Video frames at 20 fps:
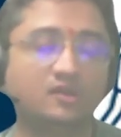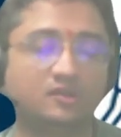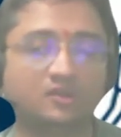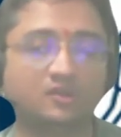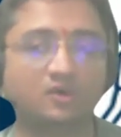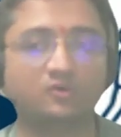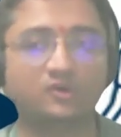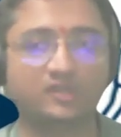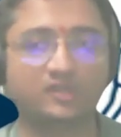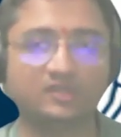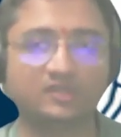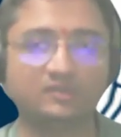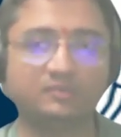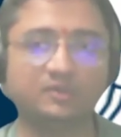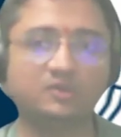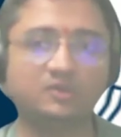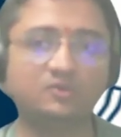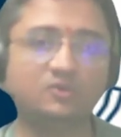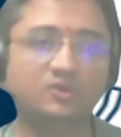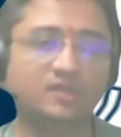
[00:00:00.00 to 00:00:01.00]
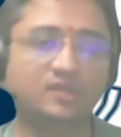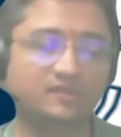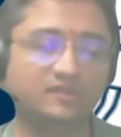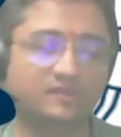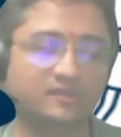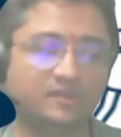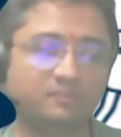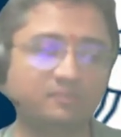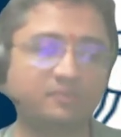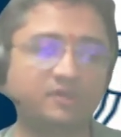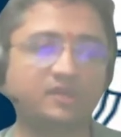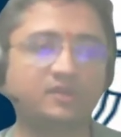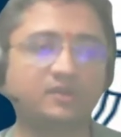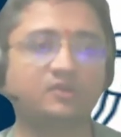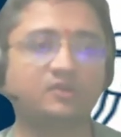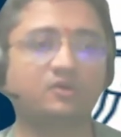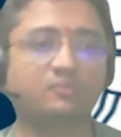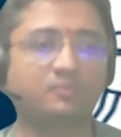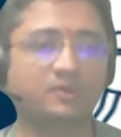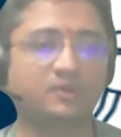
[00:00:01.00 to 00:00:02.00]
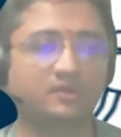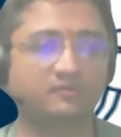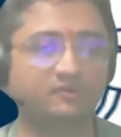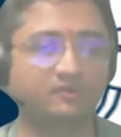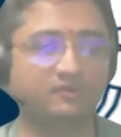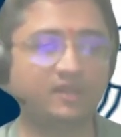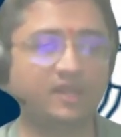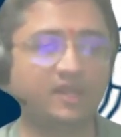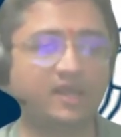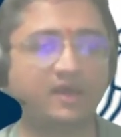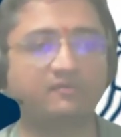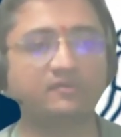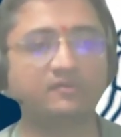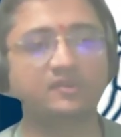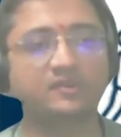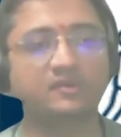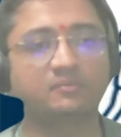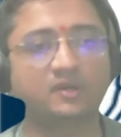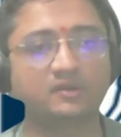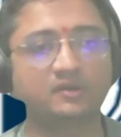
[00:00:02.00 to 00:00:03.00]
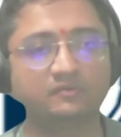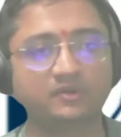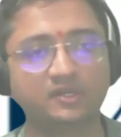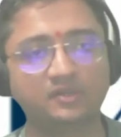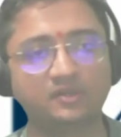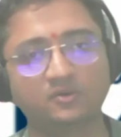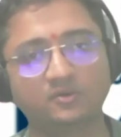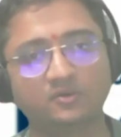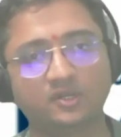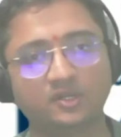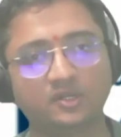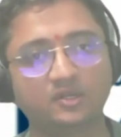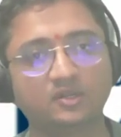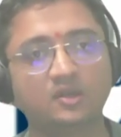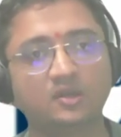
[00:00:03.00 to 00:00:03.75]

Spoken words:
Now, DCP goal is a separate topic. We will have a separate video on it